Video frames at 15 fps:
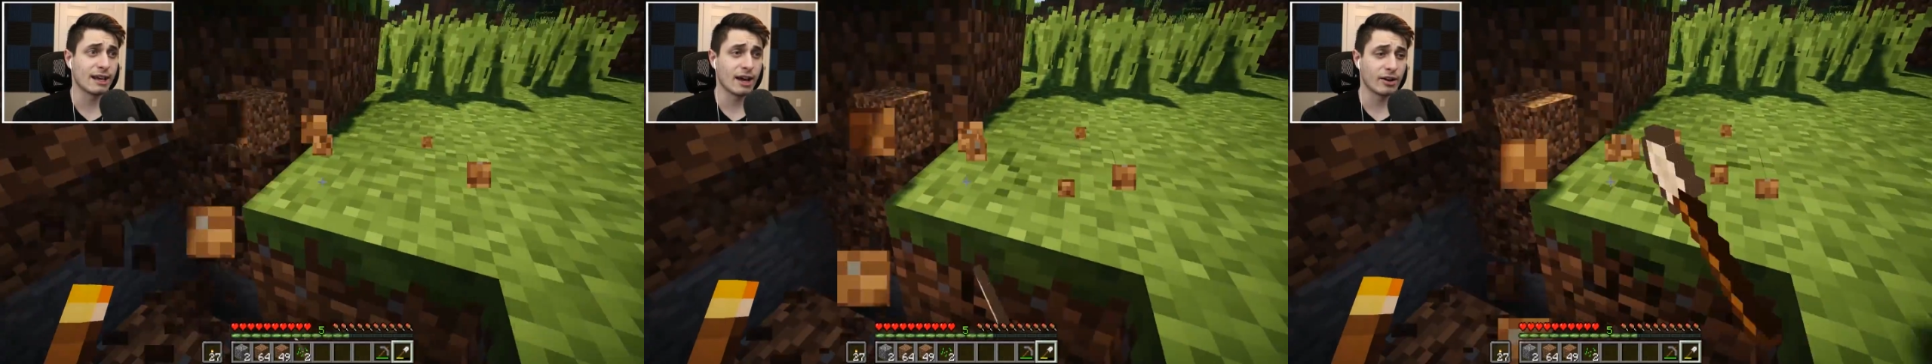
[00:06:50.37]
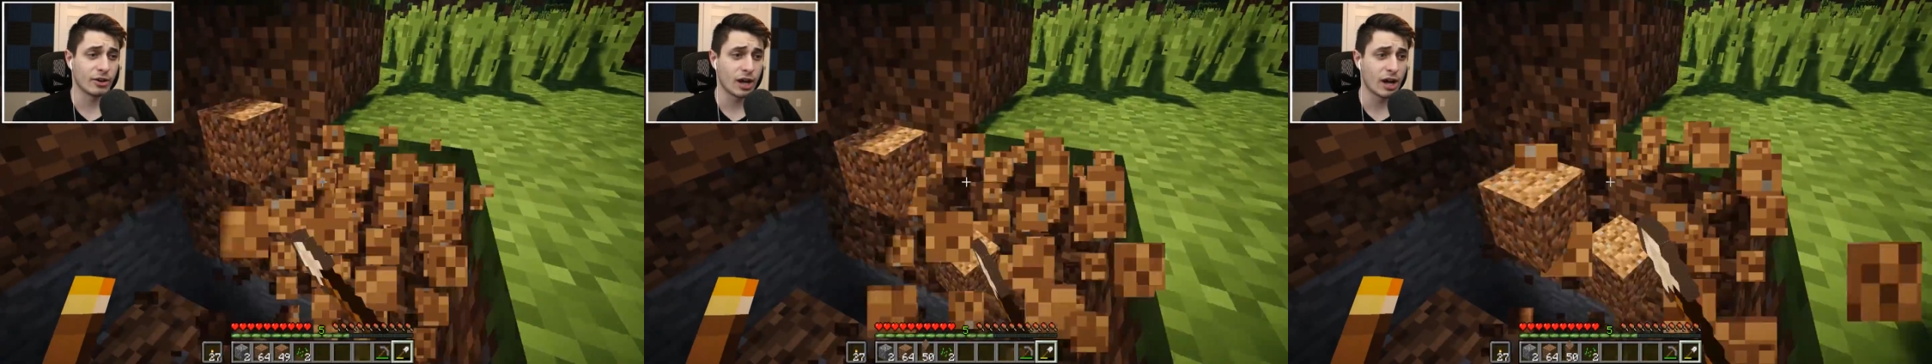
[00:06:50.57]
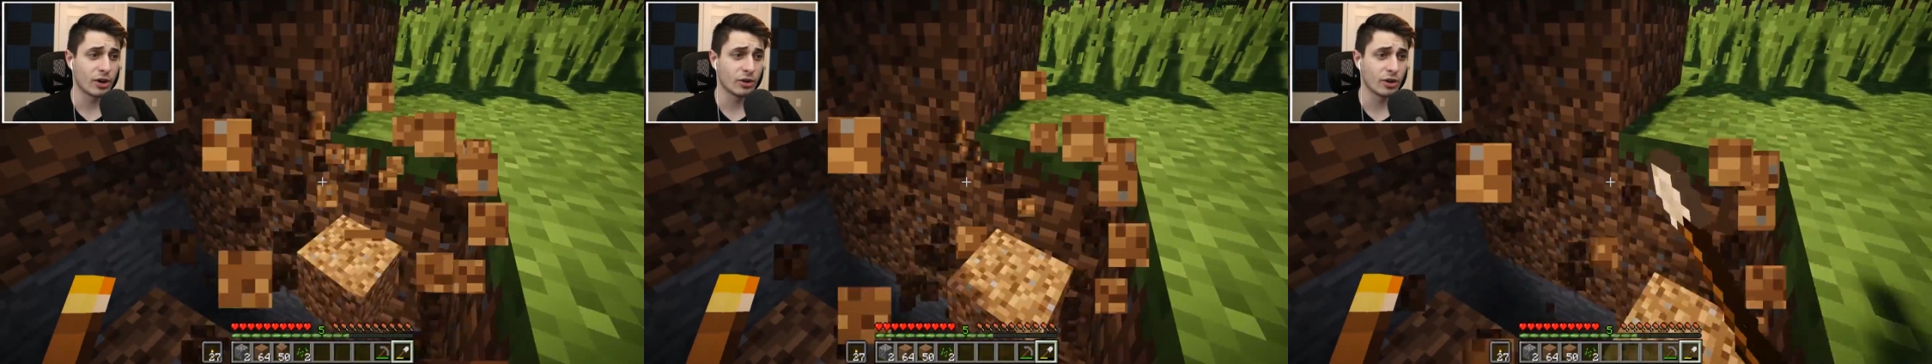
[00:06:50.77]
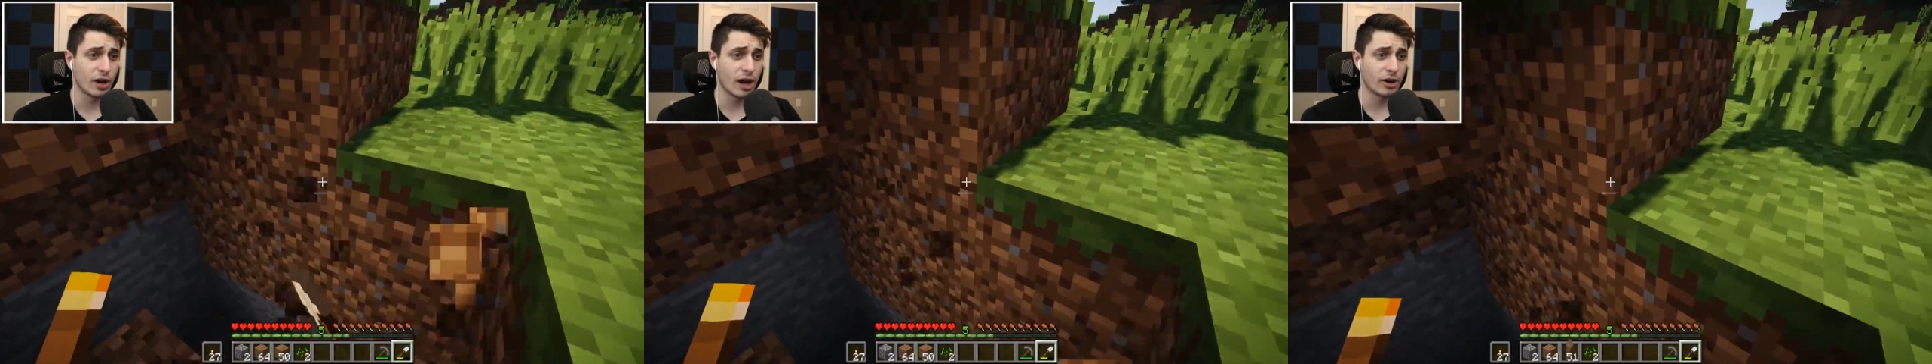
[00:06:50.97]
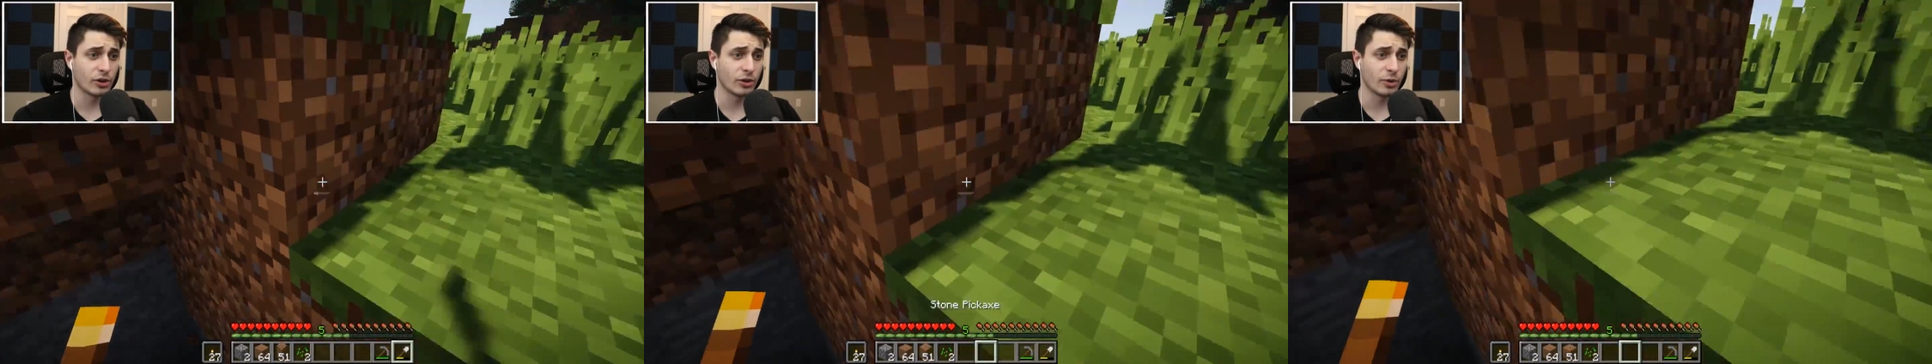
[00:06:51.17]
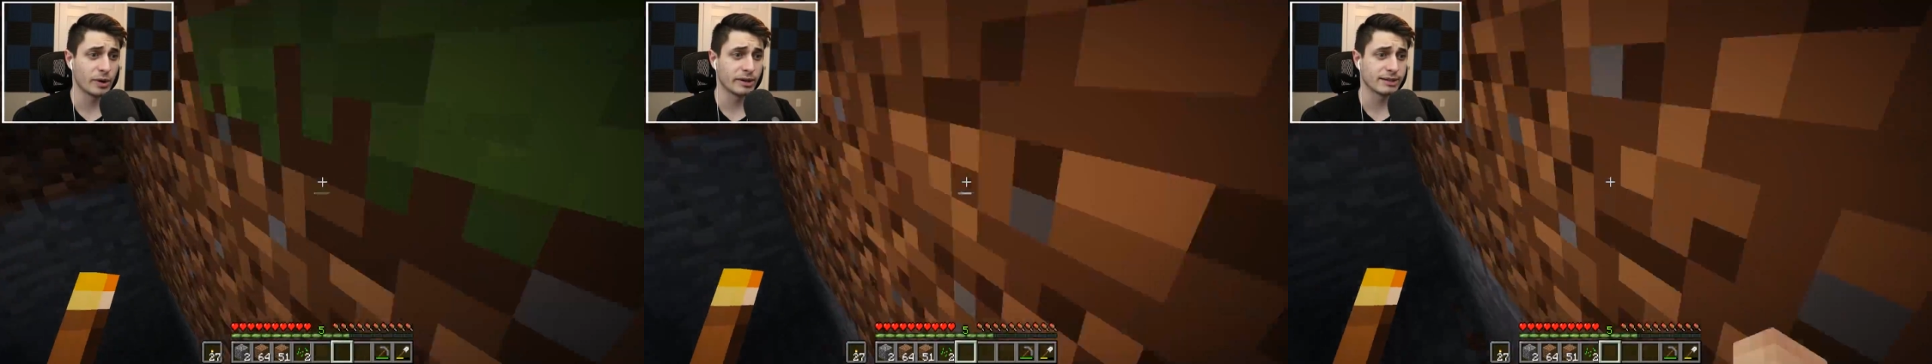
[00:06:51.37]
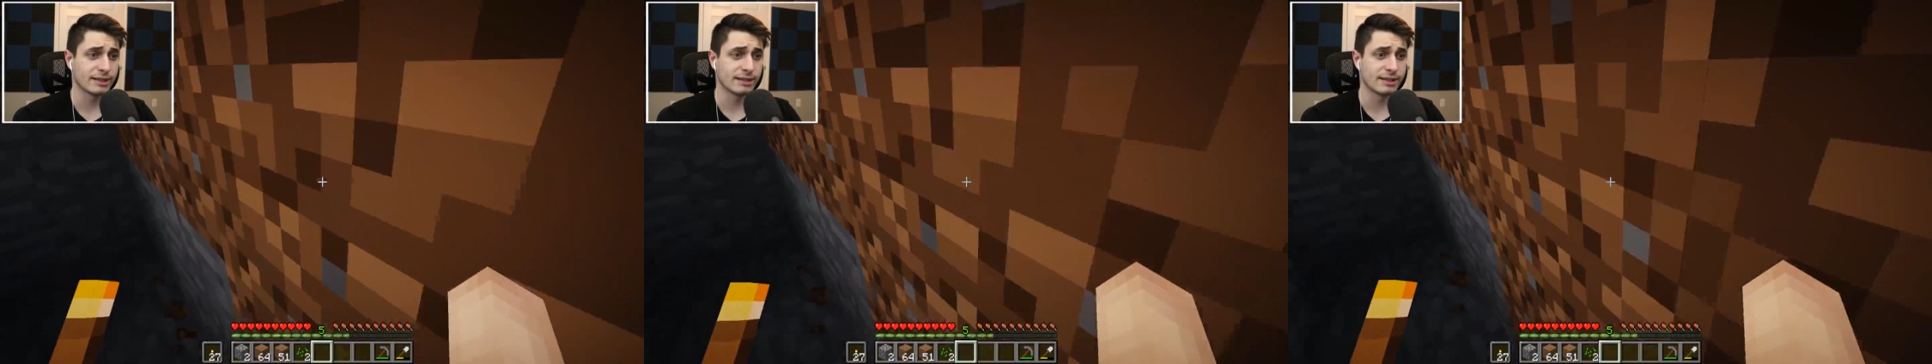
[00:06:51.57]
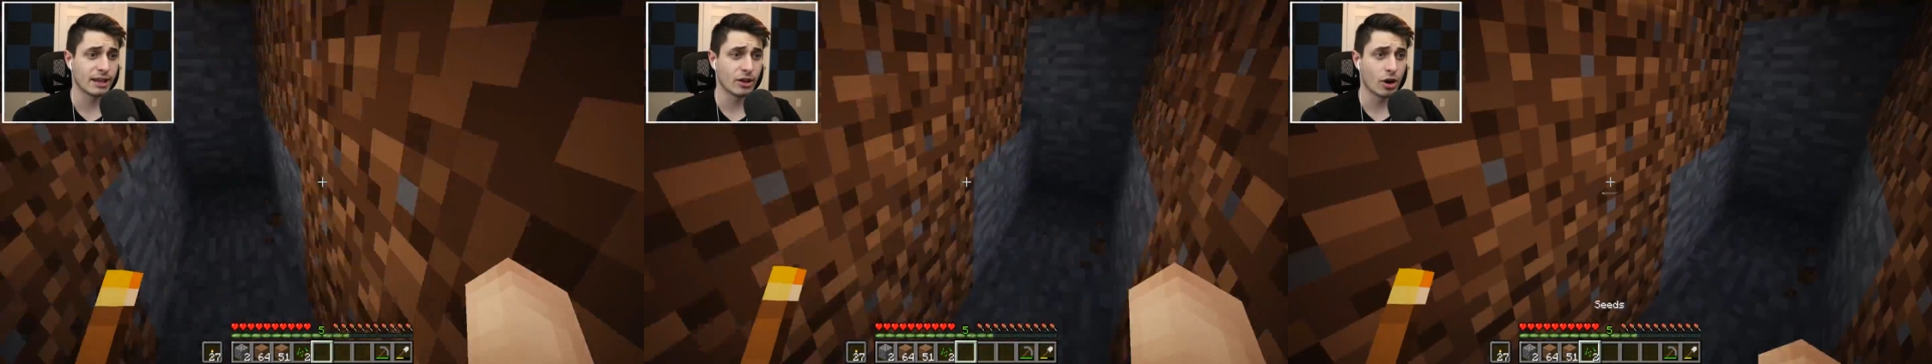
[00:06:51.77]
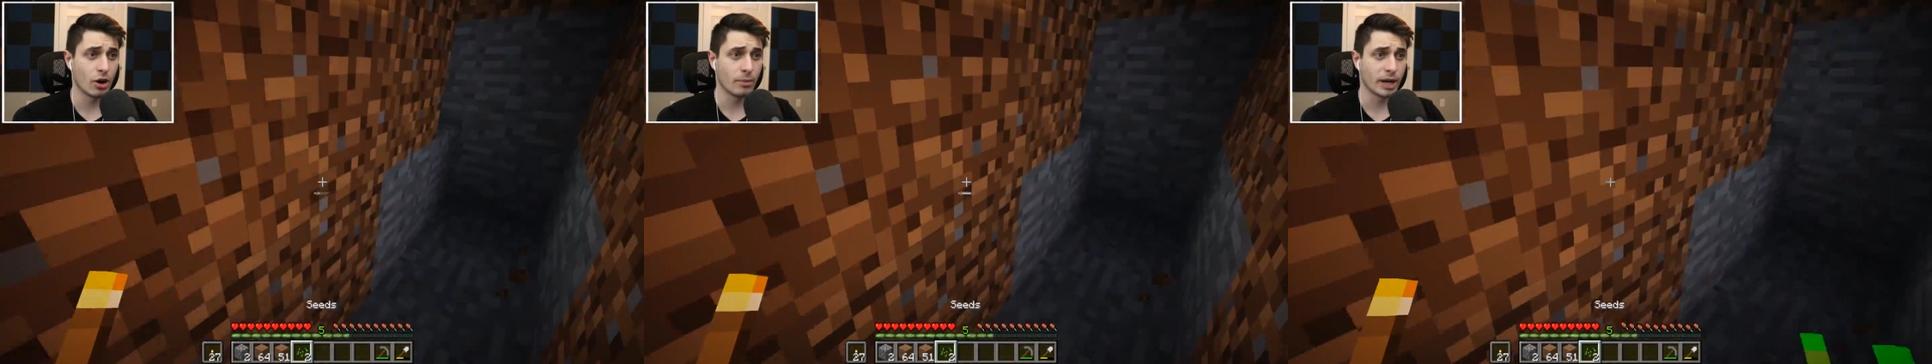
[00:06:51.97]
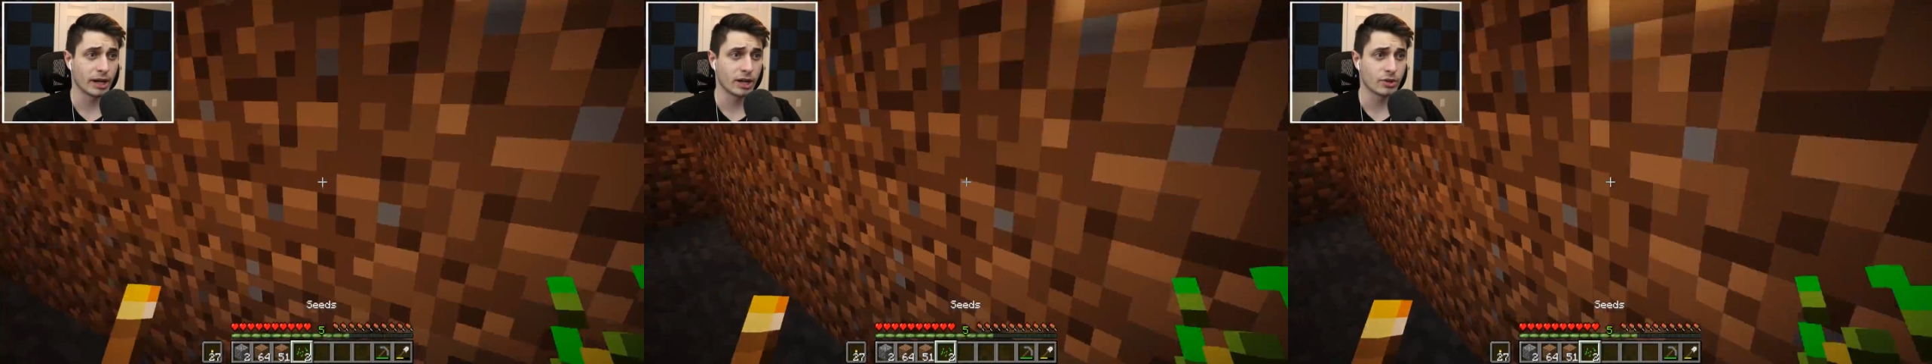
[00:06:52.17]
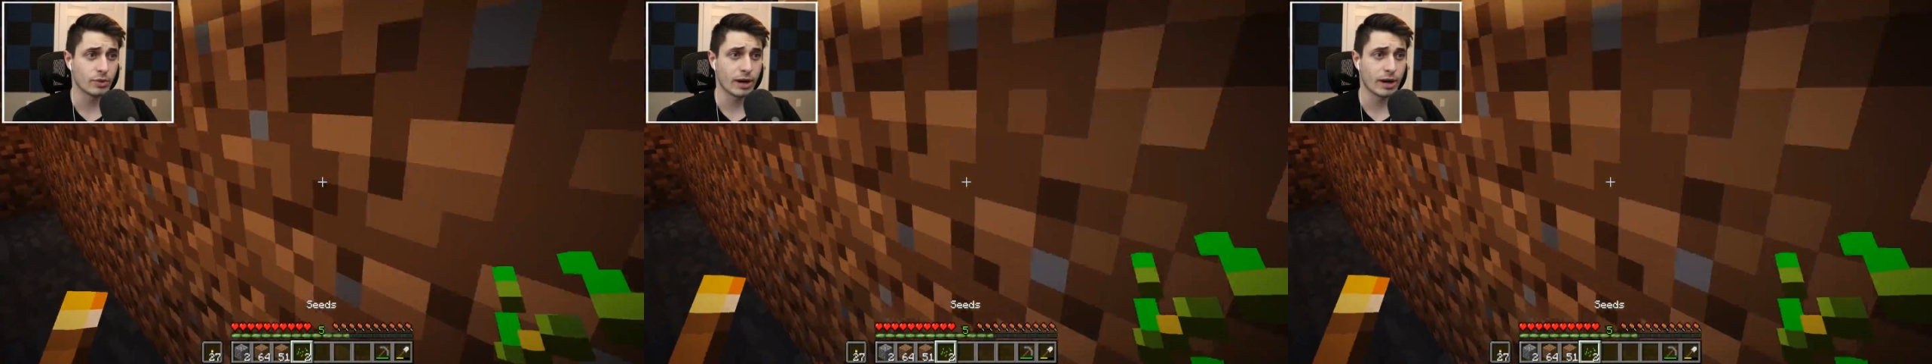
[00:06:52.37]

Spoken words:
I don't know what else to say. Oh my gosh,